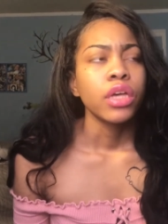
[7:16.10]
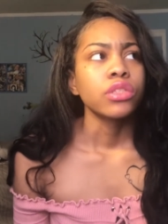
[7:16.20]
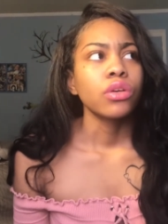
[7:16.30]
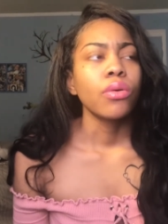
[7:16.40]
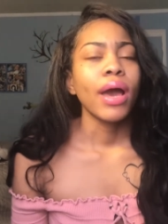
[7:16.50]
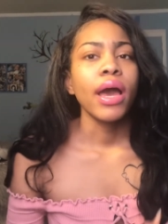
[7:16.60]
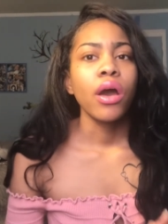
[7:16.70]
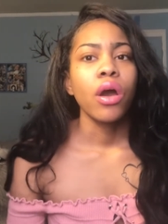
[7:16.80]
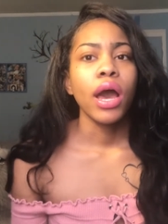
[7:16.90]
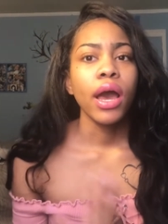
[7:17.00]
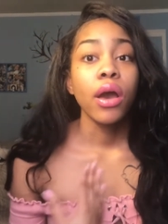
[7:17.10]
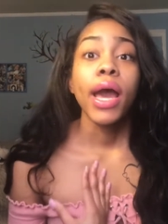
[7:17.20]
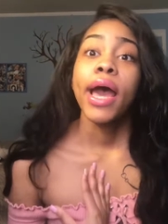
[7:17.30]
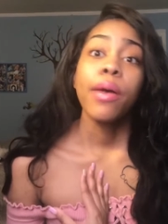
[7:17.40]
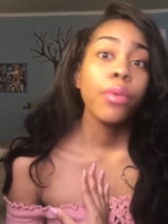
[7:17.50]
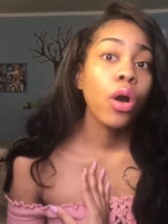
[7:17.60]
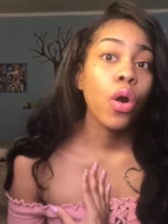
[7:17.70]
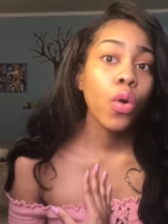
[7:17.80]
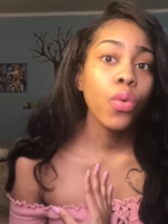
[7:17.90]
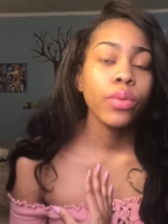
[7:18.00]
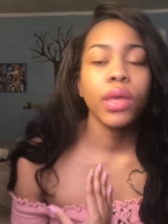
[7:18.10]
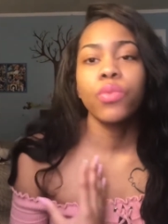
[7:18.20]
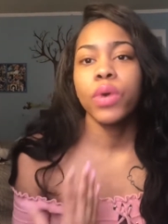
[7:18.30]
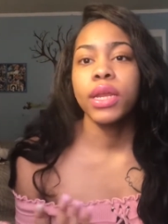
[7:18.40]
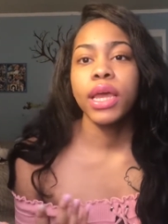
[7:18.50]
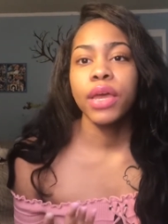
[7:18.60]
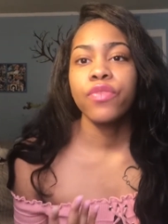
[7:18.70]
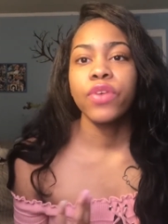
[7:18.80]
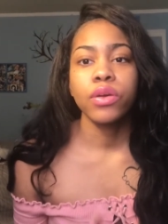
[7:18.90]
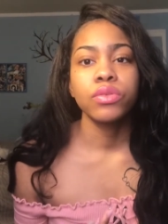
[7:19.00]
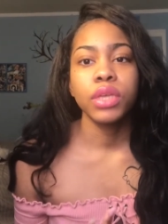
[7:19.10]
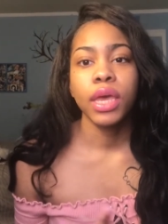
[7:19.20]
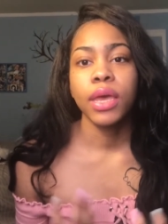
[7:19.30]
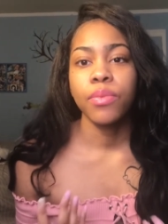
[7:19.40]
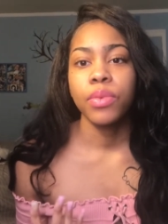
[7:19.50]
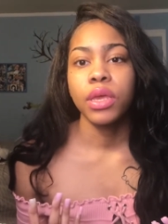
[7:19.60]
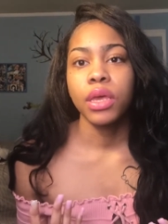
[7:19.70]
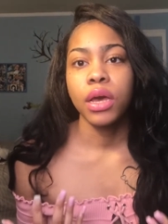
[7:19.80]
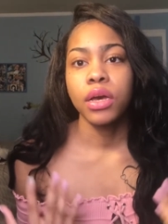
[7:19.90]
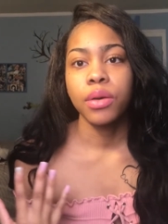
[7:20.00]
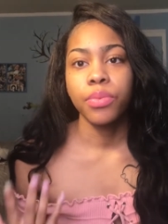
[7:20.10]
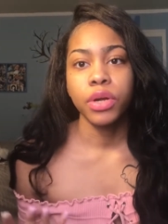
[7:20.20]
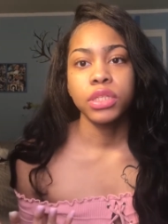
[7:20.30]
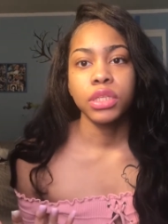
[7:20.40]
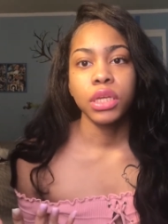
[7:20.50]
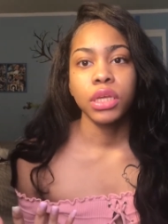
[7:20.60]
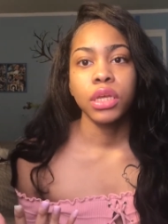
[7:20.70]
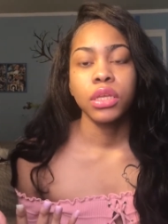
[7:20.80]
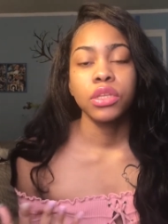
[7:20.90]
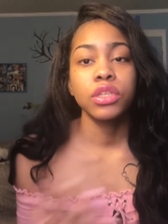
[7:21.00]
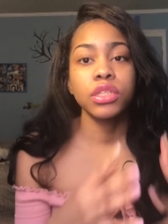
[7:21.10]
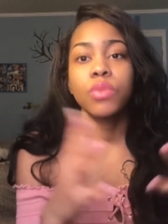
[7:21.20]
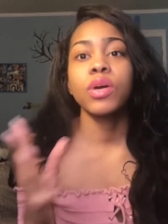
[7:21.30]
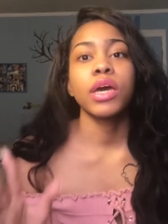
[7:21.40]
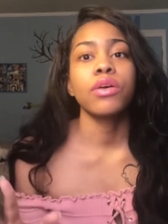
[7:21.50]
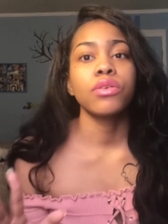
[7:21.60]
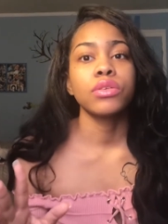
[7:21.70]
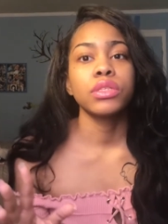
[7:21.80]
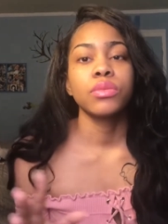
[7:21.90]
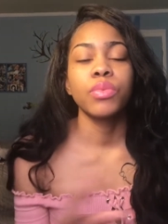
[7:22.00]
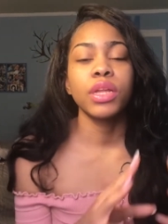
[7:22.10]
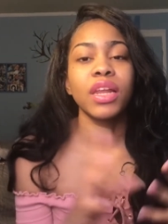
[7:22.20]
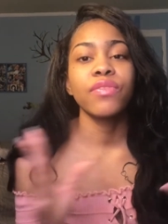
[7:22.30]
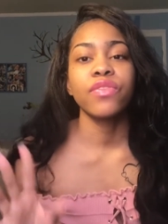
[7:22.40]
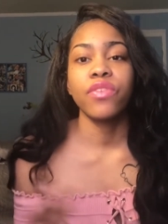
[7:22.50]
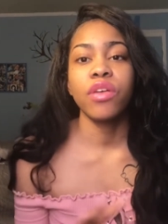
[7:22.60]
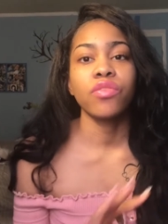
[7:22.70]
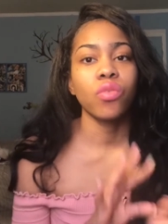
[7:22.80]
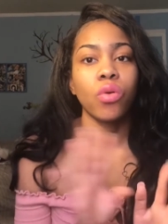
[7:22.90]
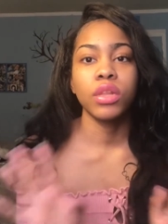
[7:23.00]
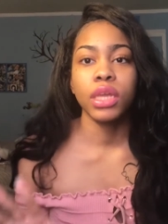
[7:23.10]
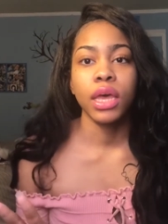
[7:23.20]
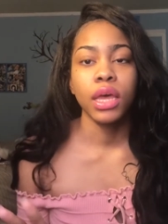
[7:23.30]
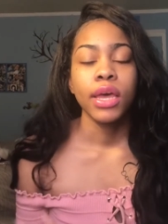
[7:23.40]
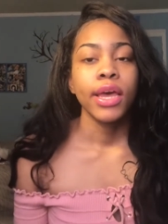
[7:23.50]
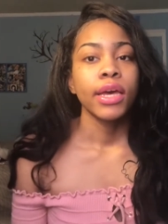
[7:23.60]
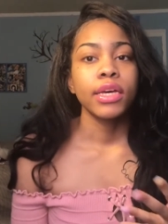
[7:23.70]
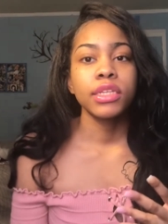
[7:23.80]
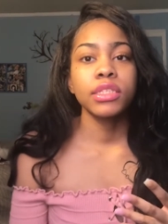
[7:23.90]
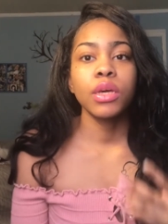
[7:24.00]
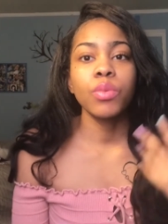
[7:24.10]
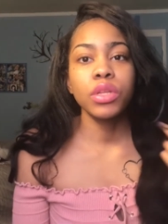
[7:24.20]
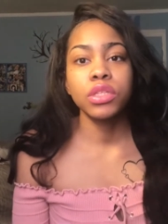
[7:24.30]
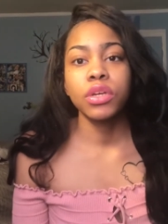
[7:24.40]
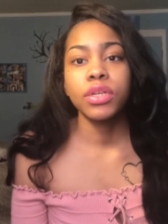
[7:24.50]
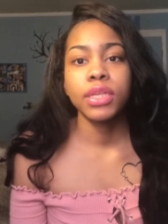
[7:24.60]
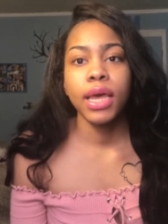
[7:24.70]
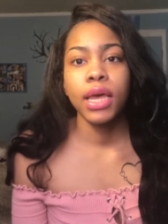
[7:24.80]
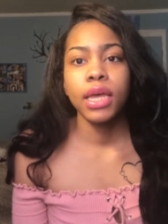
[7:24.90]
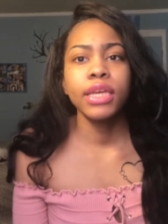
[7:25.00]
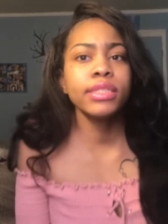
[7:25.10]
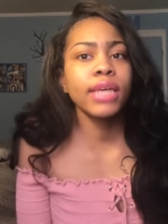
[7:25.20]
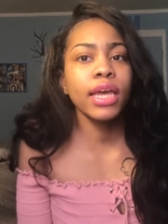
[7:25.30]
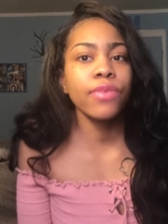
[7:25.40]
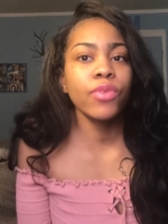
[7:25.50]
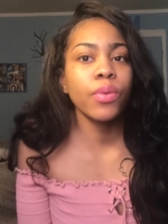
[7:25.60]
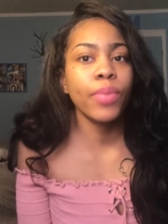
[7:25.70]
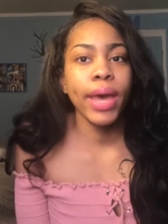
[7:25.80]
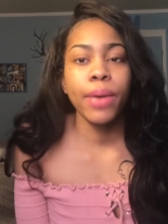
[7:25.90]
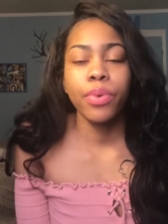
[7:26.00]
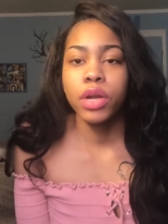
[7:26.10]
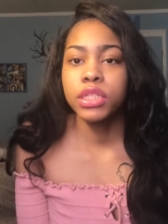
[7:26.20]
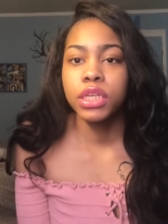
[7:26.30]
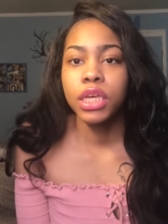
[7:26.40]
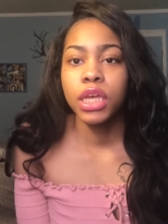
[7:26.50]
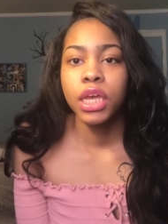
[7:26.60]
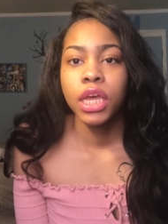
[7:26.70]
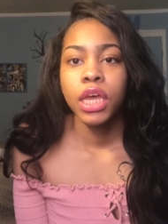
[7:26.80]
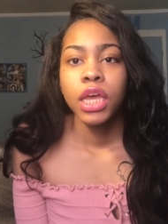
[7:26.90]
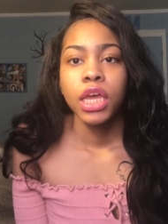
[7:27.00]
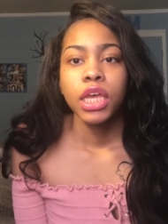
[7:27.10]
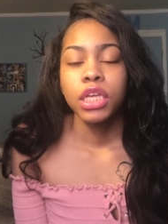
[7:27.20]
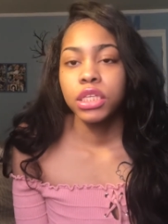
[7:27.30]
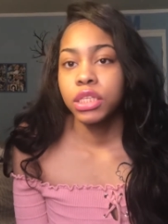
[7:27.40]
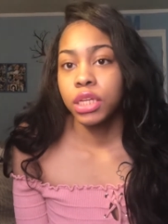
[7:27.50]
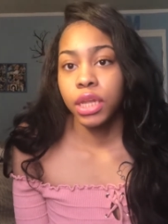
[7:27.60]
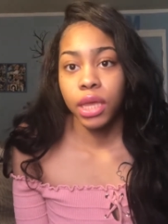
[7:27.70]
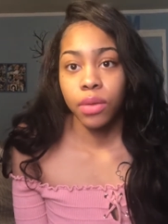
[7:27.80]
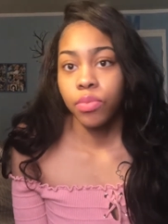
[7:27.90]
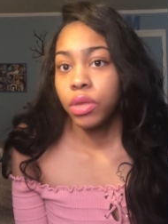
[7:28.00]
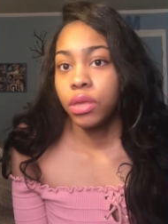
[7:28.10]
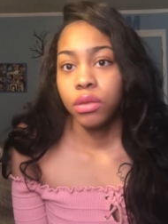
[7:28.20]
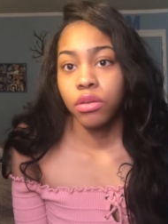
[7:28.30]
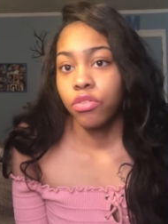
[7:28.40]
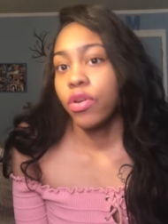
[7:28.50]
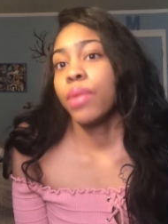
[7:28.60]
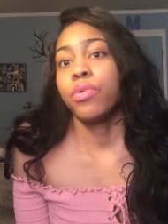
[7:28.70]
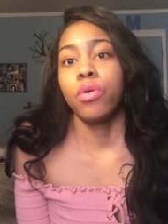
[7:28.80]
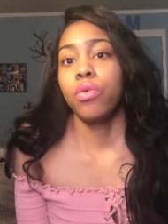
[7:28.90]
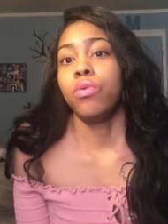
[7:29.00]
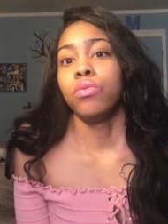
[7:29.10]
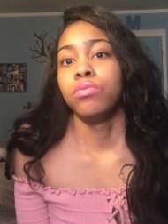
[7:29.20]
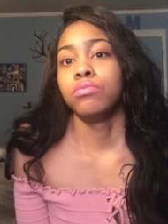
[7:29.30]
So I hope that one day Freckles can be a good person to someone else, be a loving father, all that. Because someone deserves that. He's not even a bad person. He's just a deadbeat crap hole